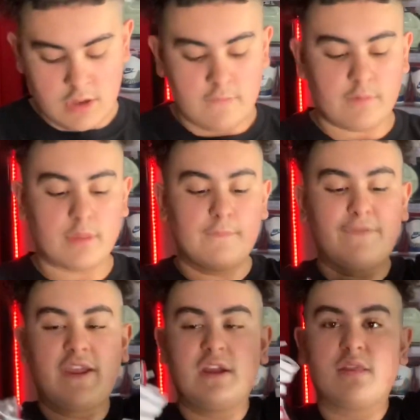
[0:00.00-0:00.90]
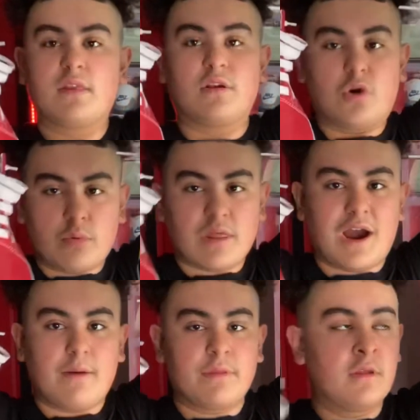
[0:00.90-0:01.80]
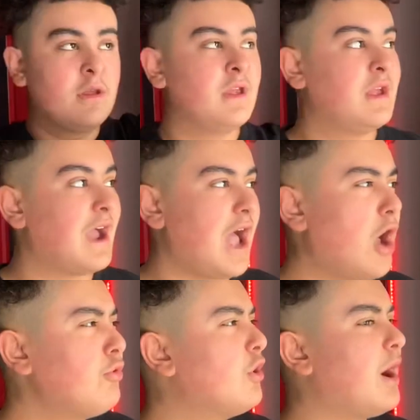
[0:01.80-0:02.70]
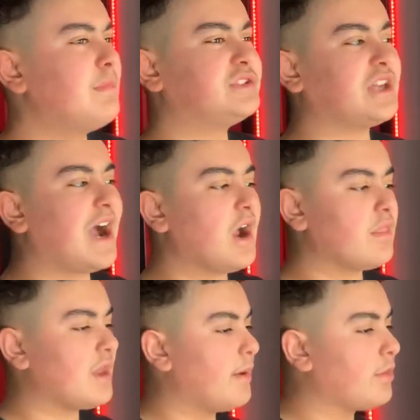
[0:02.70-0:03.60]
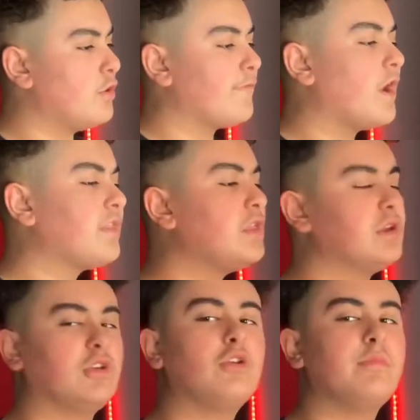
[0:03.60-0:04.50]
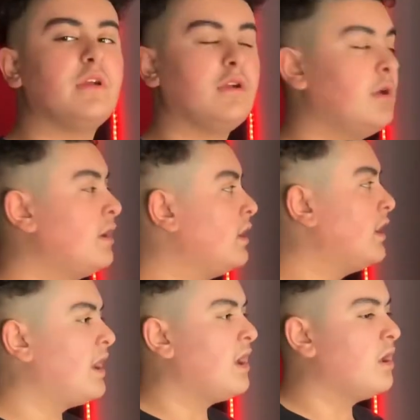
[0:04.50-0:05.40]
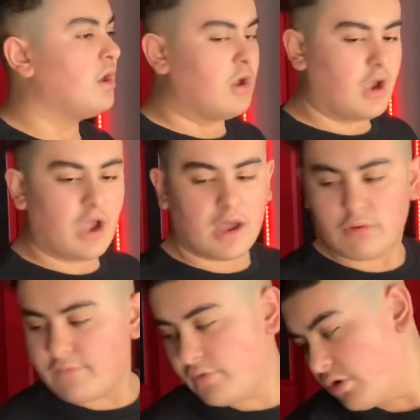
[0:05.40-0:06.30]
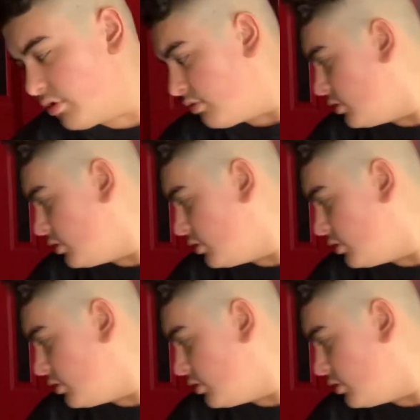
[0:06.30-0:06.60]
for some Vans, some low tops. I don't know how much the high tops go for. I think they're a little bit, I don't even know.